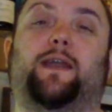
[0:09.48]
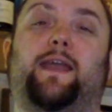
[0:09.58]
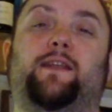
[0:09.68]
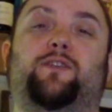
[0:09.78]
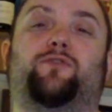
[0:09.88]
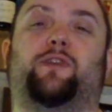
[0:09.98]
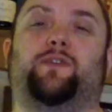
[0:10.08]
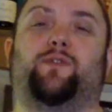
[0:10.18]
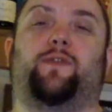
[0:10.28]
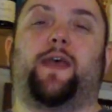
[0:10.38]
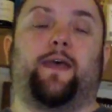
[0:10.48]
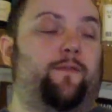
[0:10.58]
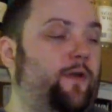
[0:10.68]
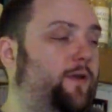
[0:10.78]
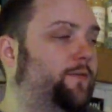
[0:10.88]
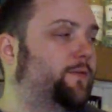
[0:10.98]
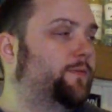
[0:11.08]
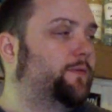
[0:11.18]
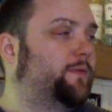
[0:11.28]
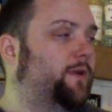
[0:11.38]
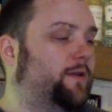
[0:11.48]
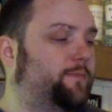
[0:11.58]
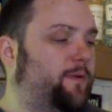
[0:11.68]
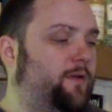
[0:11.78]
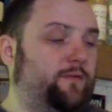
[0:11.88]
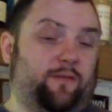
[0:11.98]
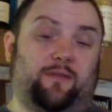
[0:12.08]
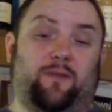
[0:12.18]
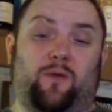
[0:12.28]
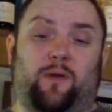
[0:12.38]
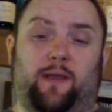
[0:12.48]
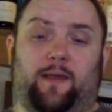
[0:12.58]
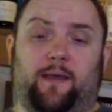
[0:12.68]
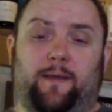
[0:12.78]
injuries with air rifles, I suppose you'd call it.